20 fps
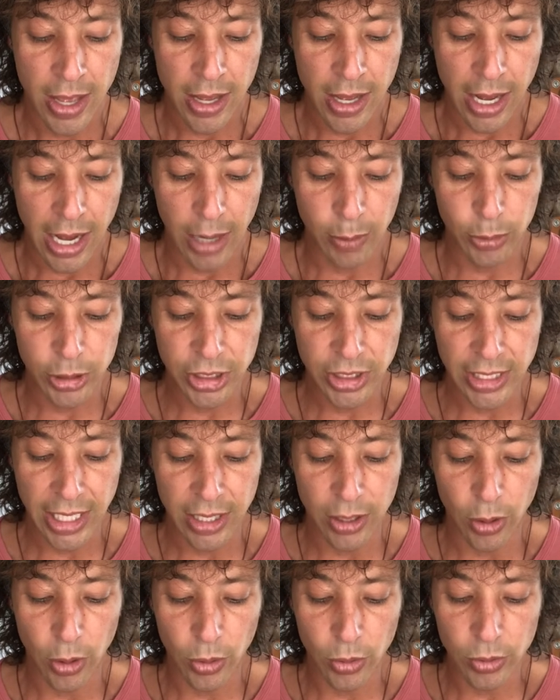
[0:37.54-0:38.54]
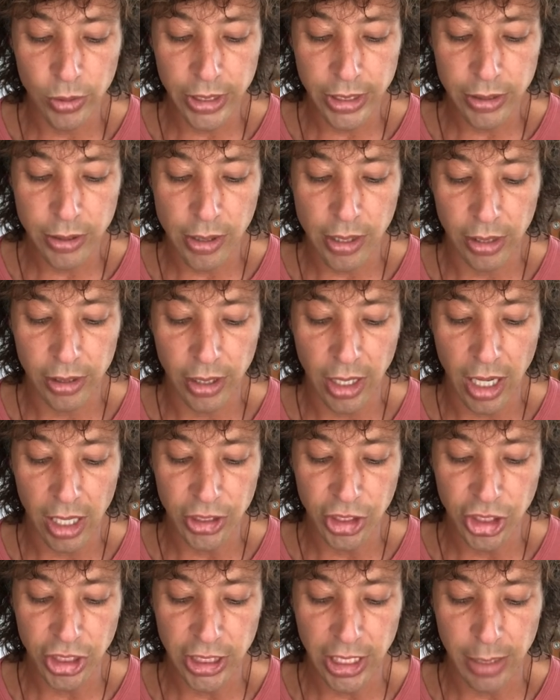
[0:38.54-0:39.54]
'I was sent only to the lost
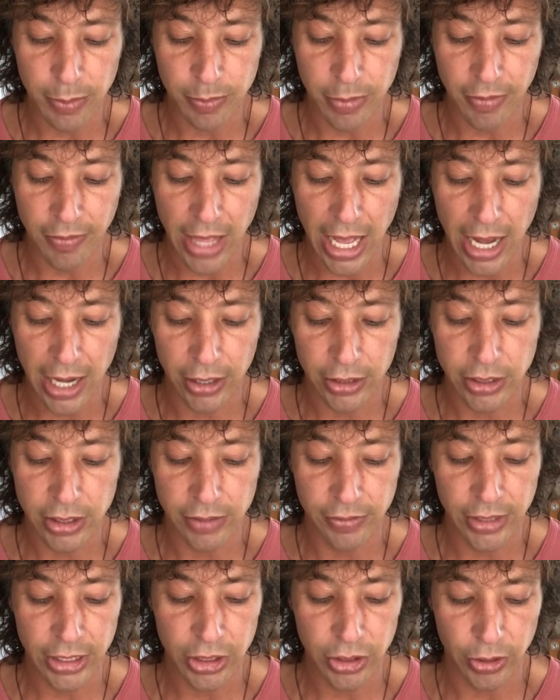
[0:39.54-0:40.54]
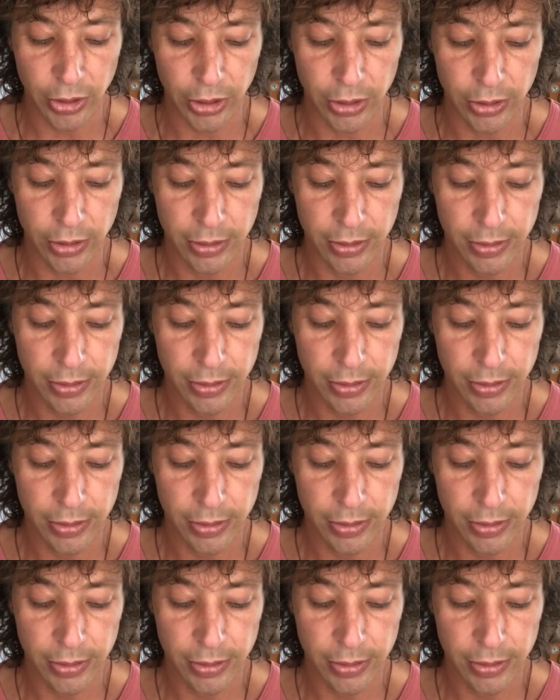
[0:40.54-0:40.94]
sheep of the house of Israel.'